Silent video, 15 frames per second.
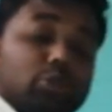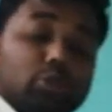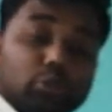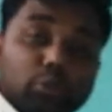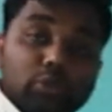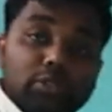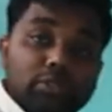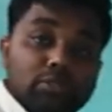
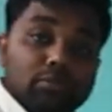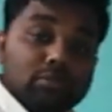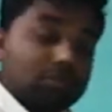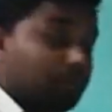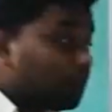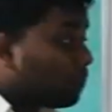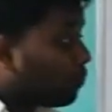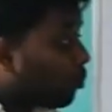two
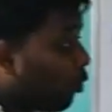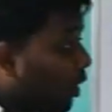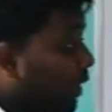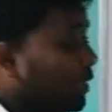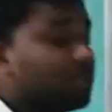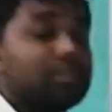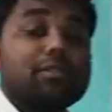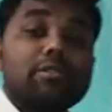
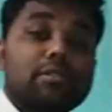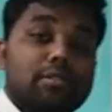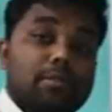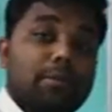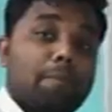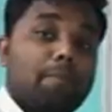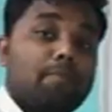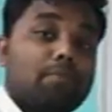points
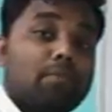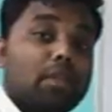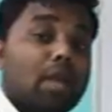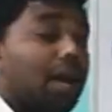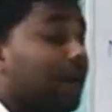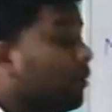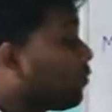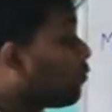
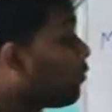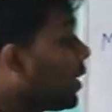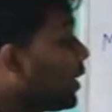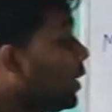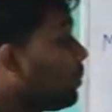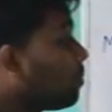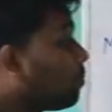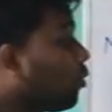are
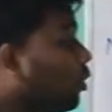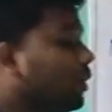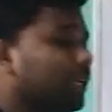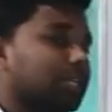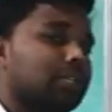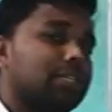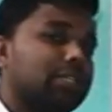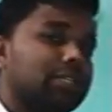very
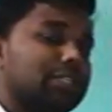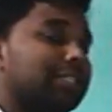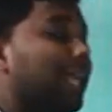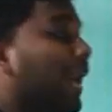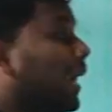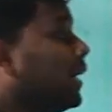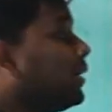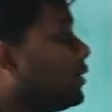important,
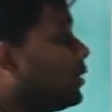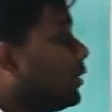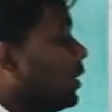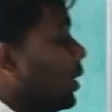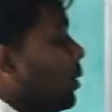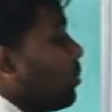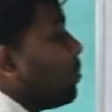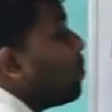that
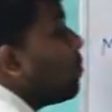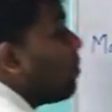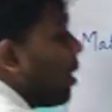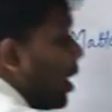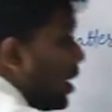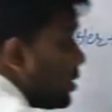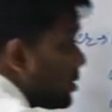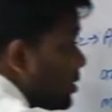
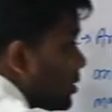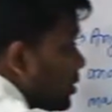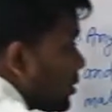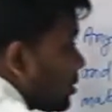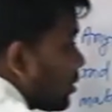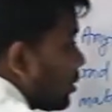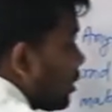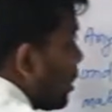
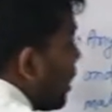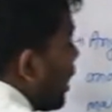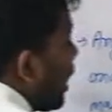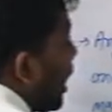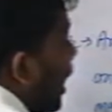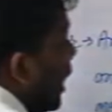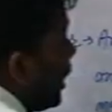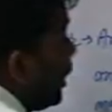mass
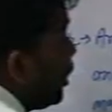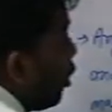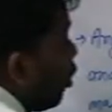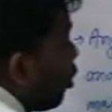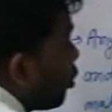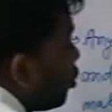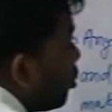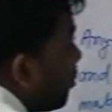and
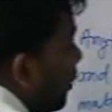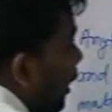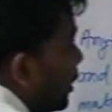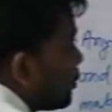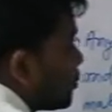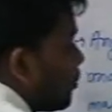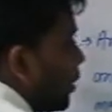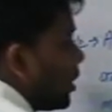occupy
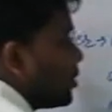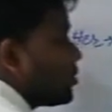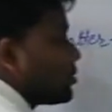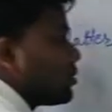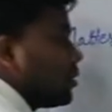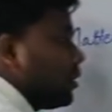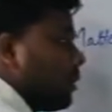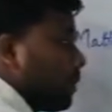
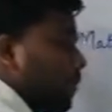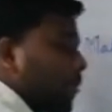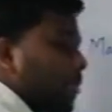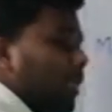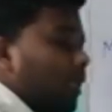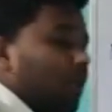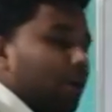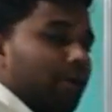space.
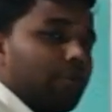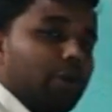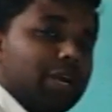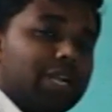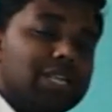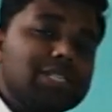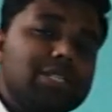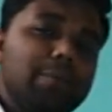
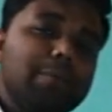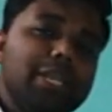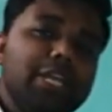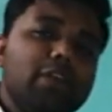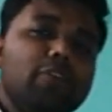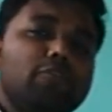What is the meaning